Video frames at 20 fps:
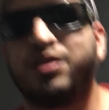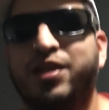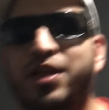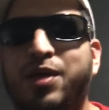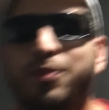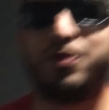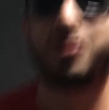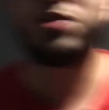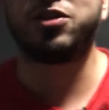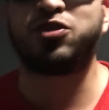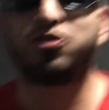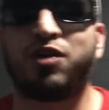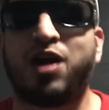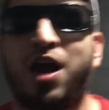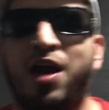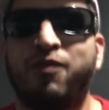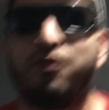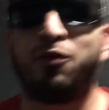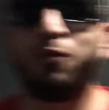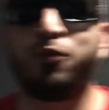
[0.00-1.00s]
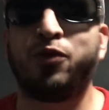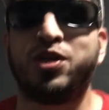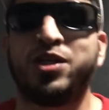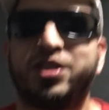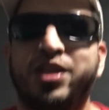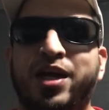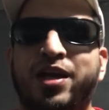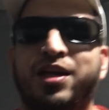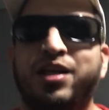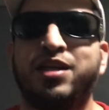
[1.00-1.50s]
again, man, subscribe.
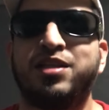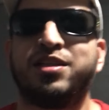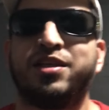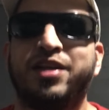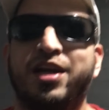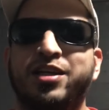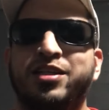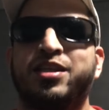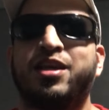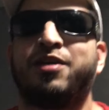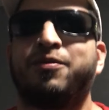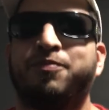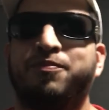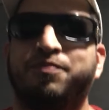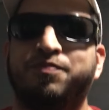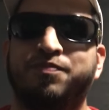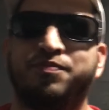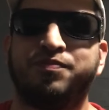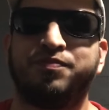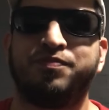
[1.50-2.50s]
Appreciate it. Until next time.